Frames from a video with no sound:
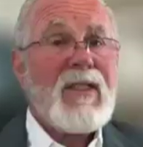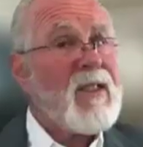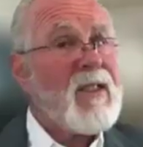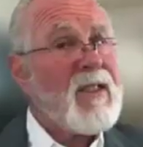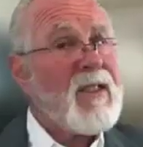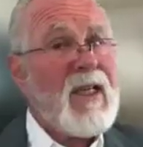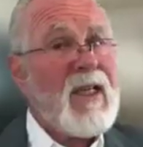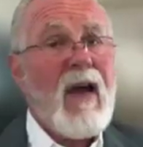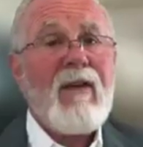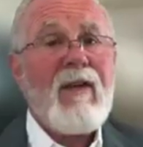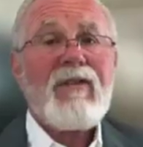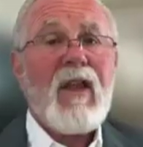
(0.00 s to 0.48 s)
is
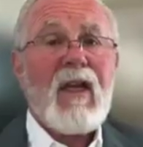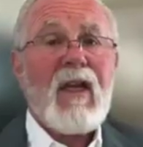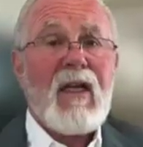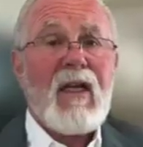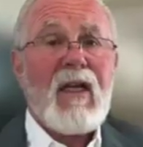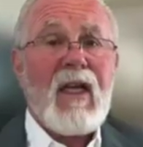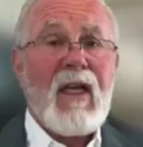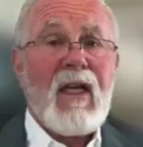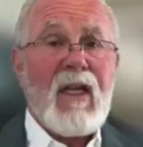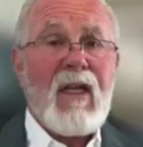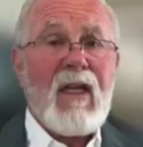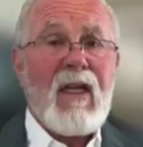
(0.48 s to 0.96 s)

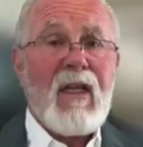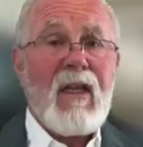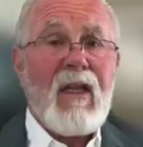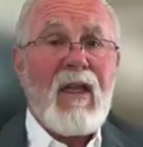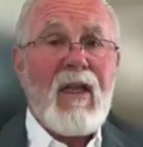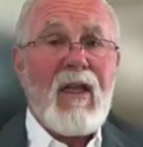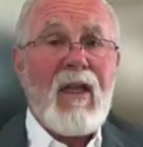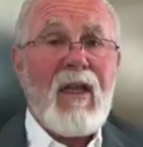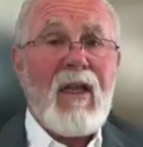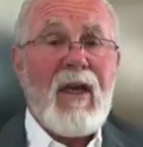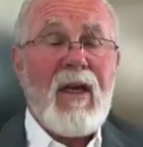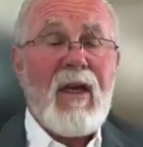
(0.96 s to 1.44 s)
definitely
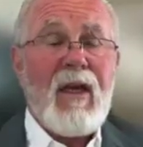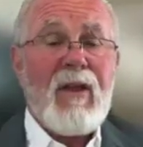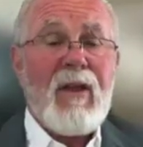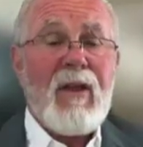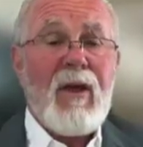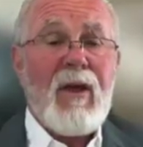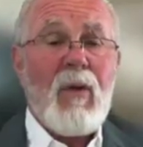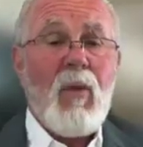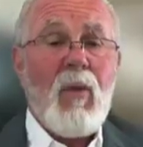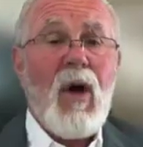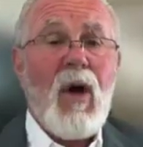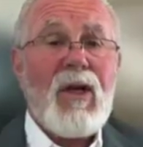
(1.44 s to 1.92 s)
the
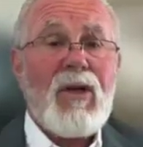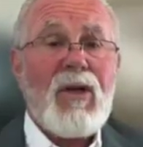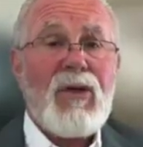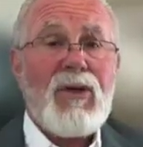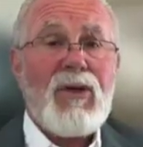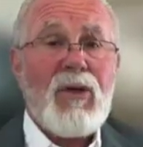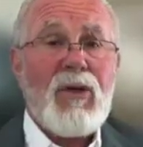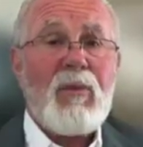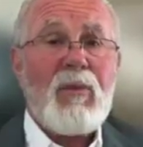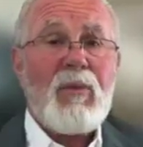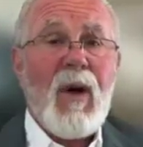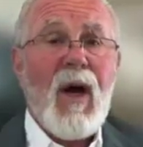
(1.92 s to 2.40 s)

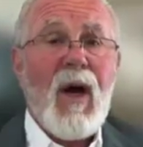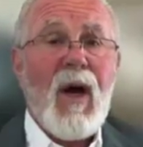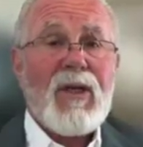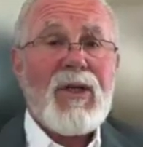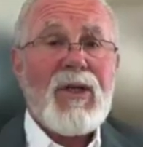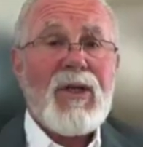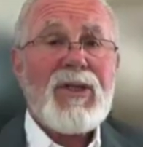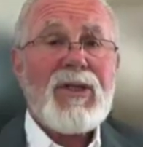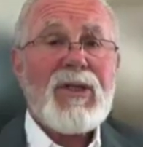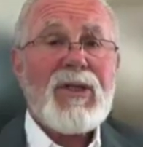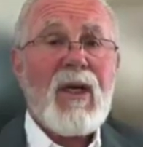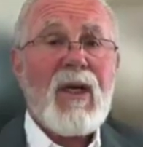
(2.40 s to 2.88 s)
1-2
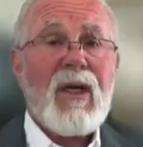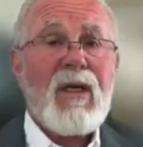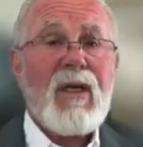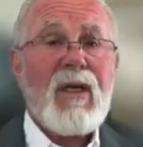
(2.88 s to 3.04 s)
punch.